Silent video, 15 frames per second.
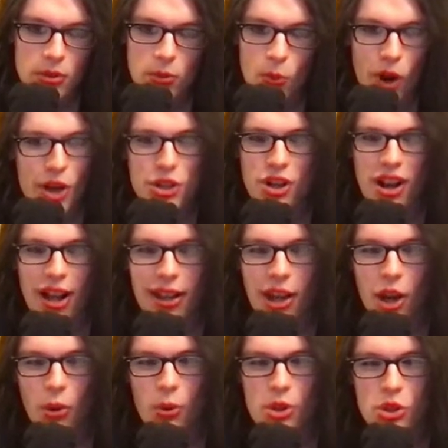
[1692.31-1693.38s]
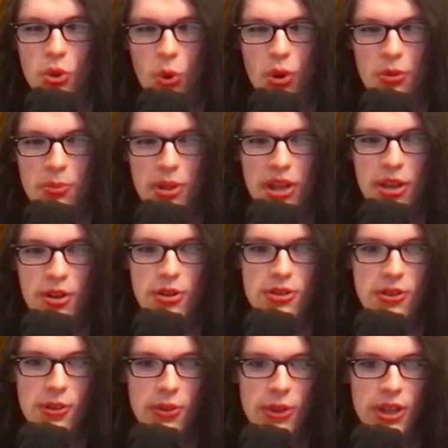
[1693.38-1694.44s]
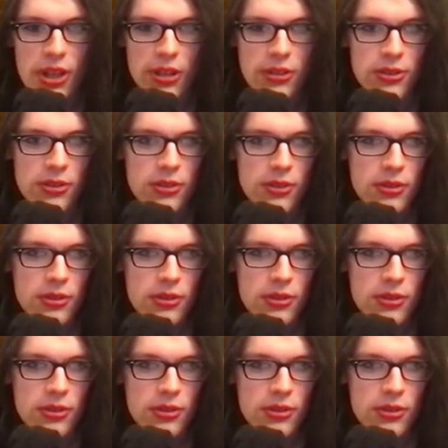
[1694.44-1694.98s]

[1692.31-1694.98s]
Why should I care what Jordan Peterson thinks?